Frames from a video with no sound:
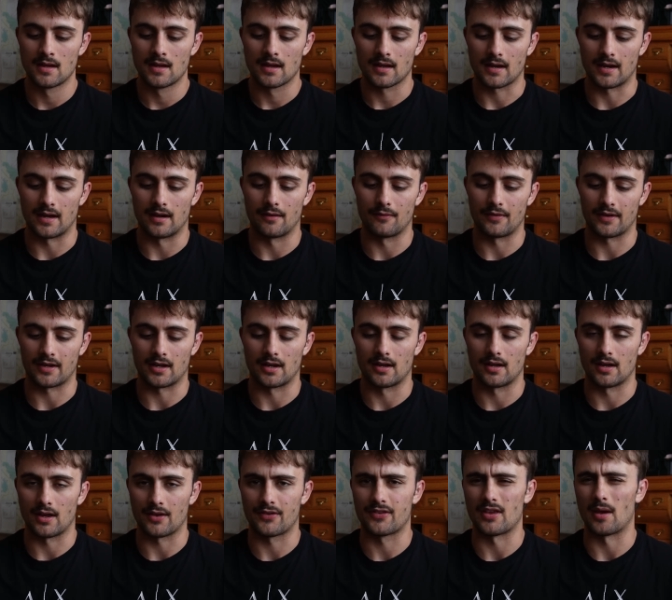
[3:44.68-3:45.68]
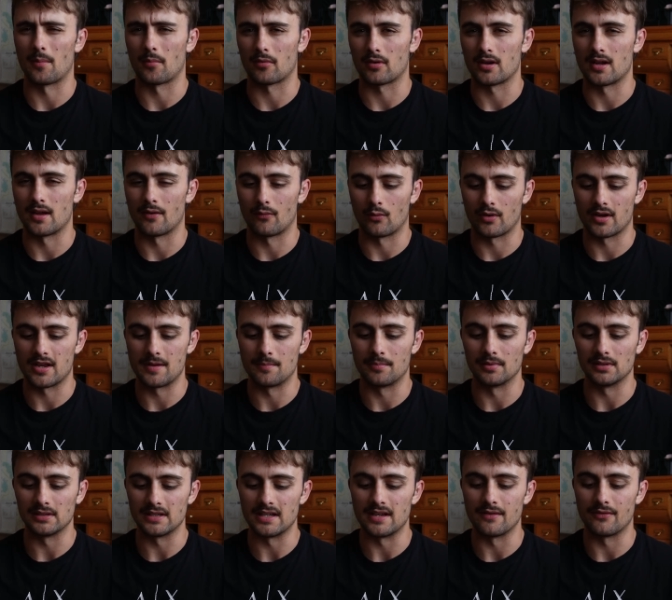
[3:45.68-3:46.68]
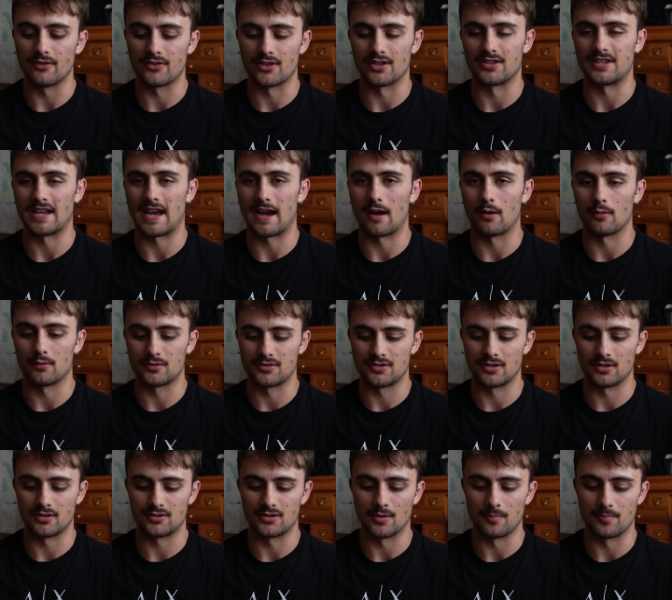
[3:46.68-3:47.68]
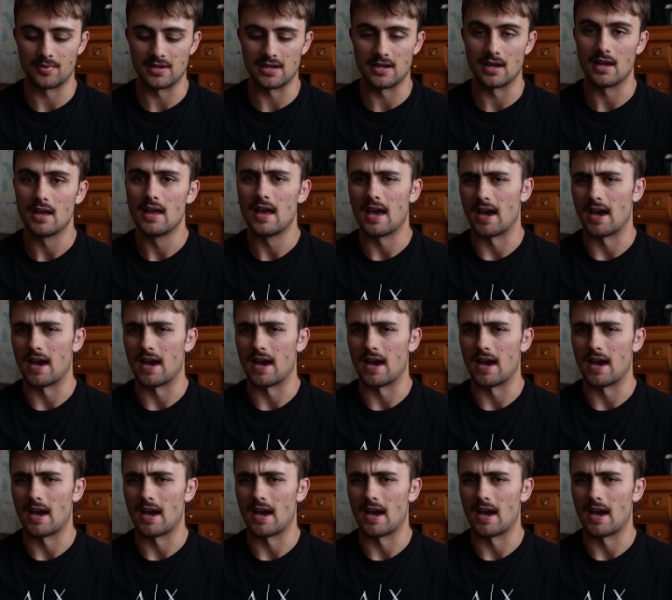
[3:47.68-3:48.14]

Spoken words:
kind of like a summary of what he believes the Tao to be.